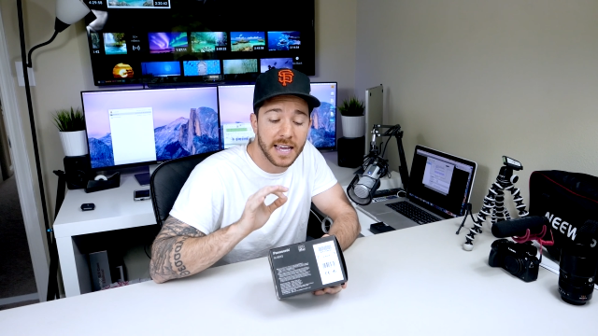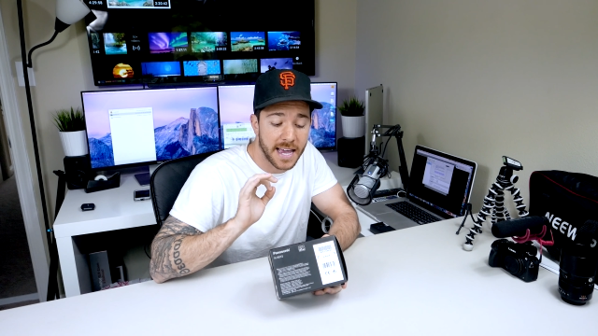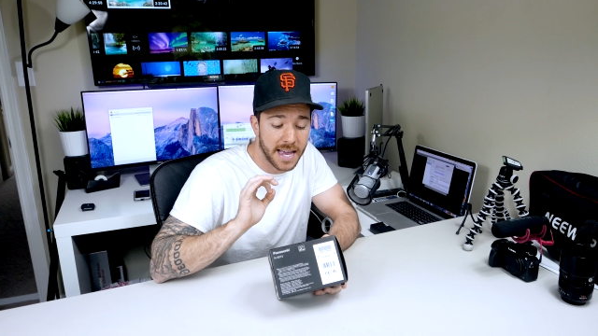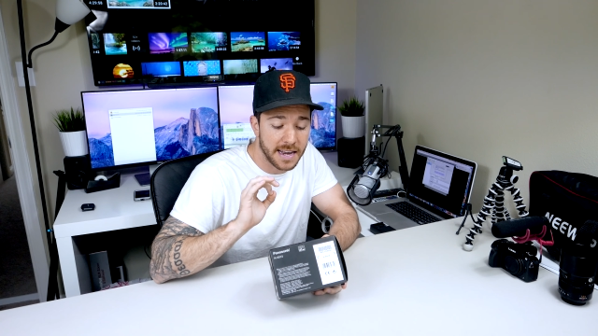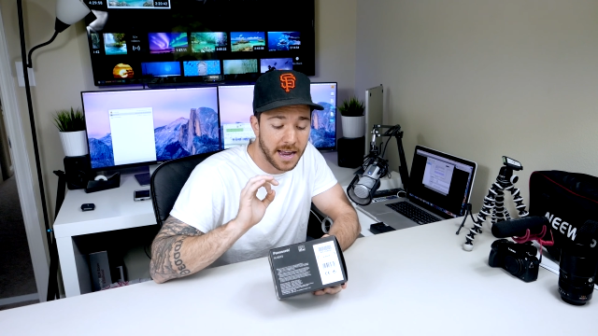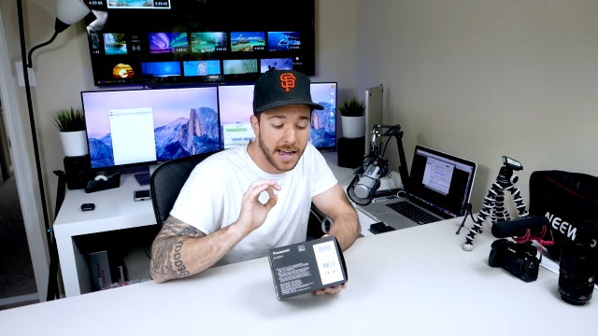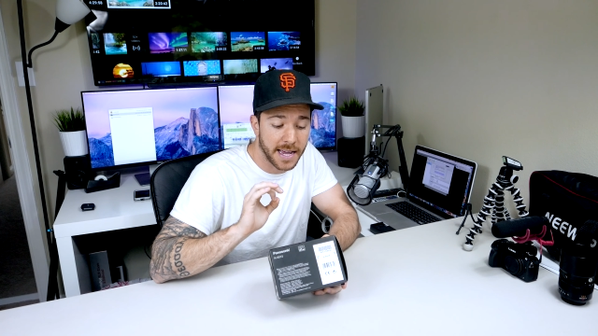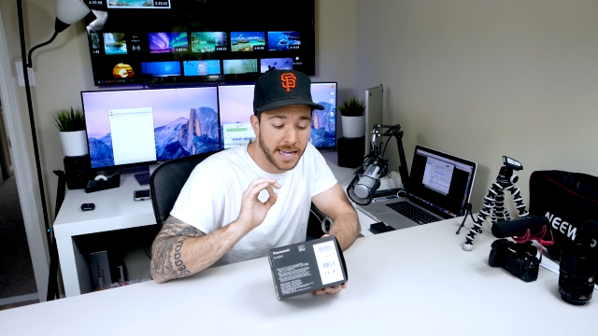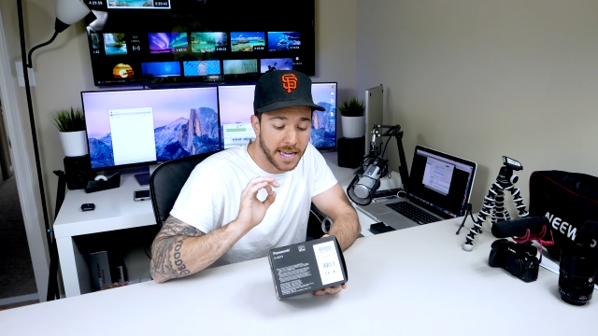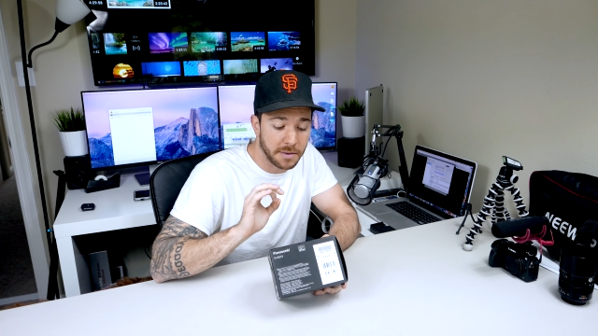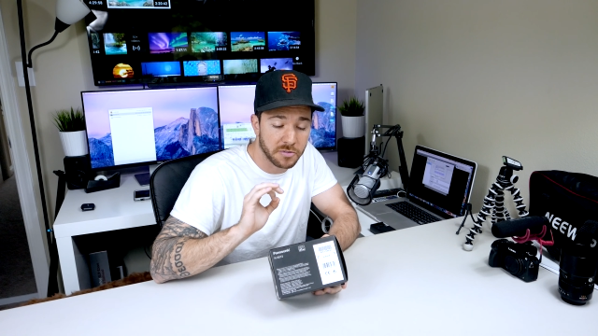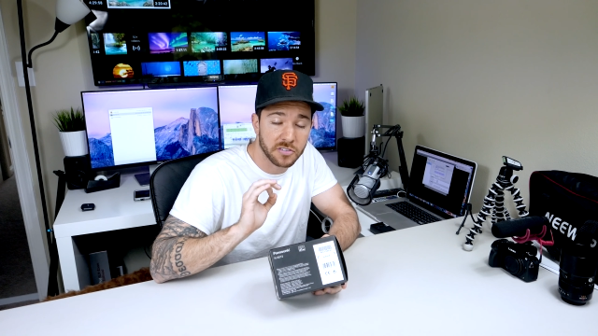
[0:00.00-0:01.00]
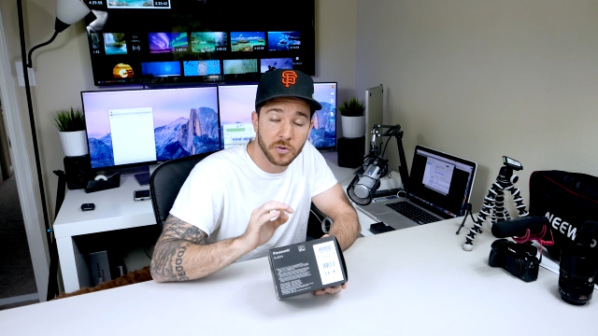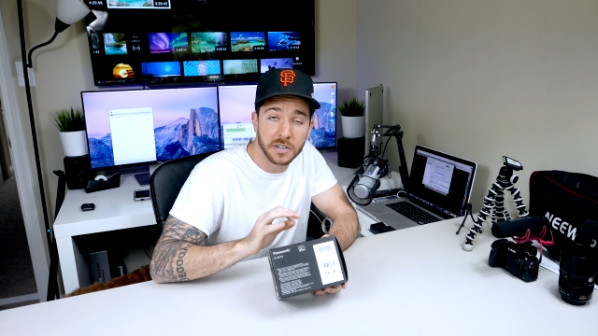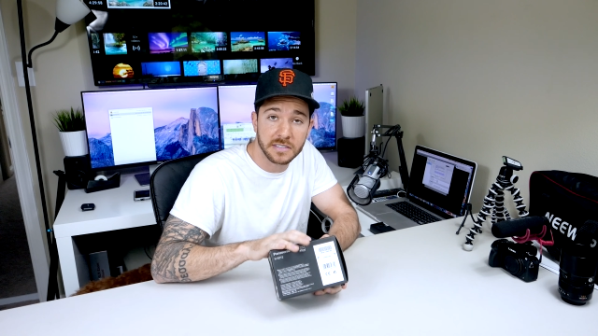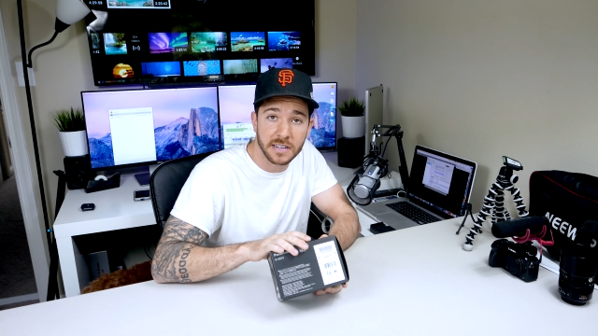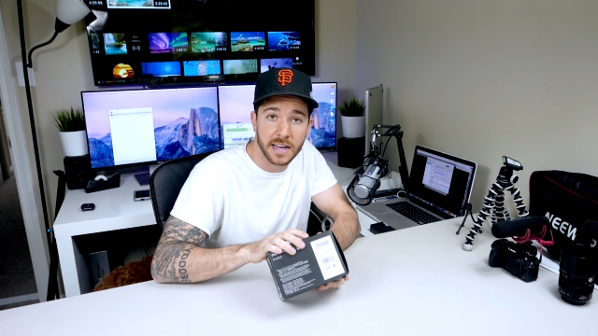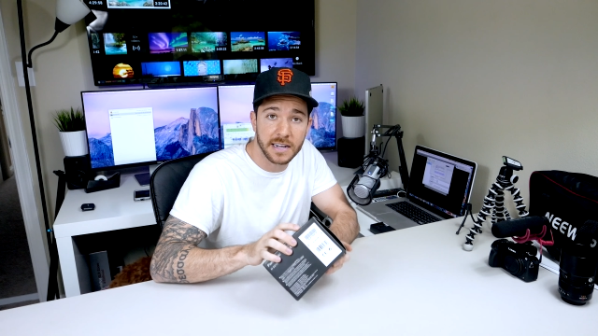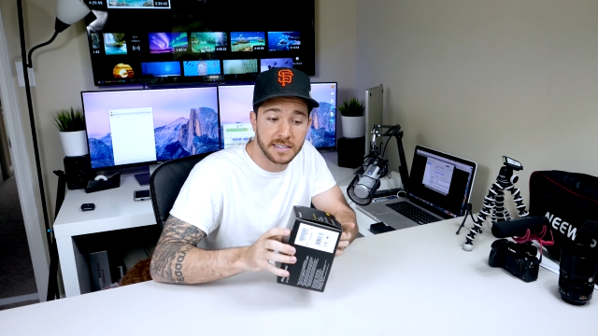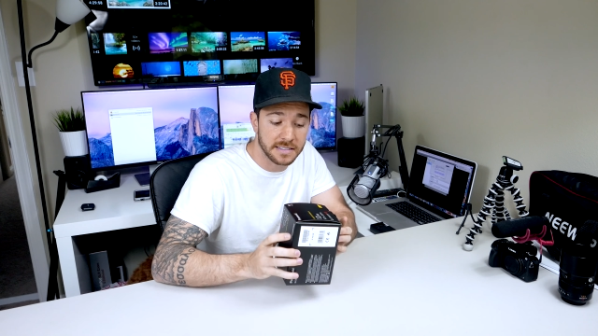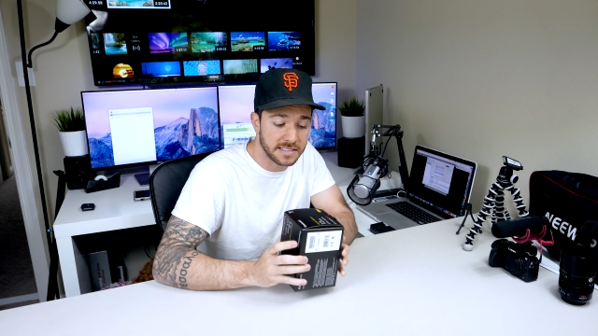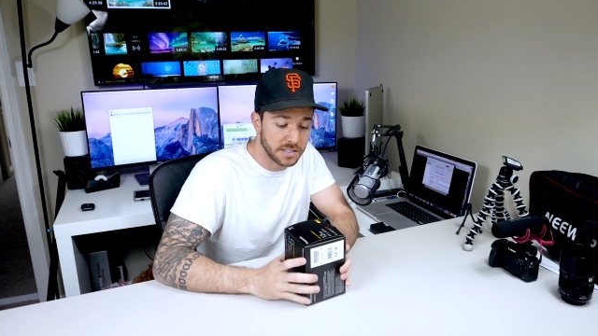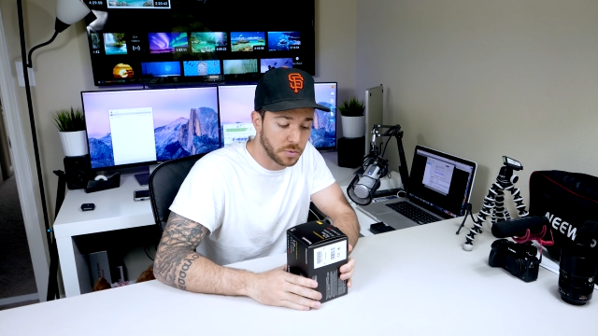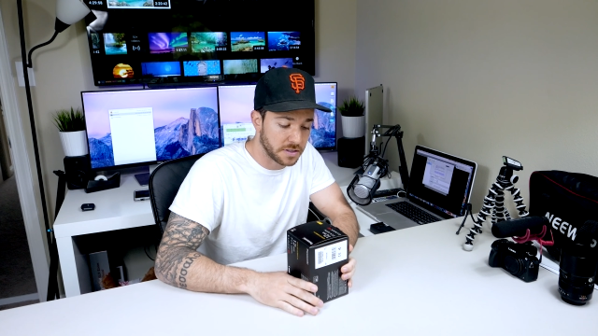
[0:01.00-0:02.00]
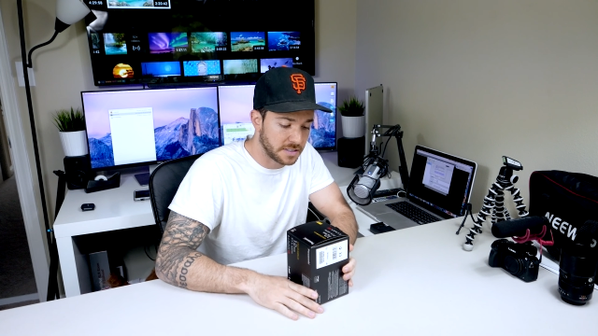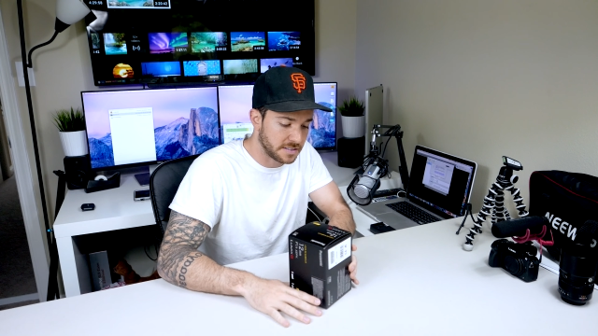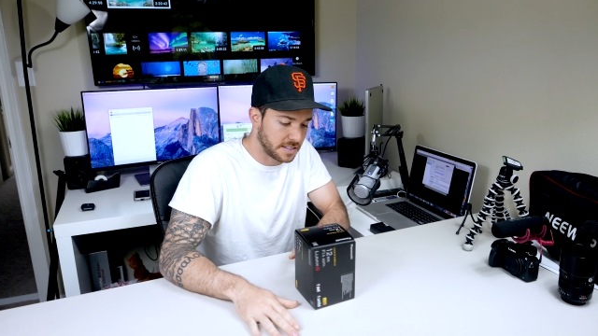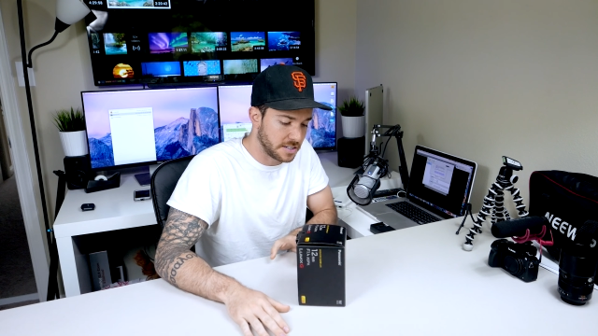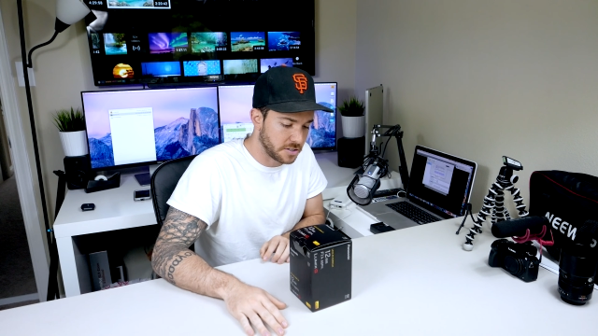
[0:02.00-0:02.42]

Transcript: and I am so excited to see what this can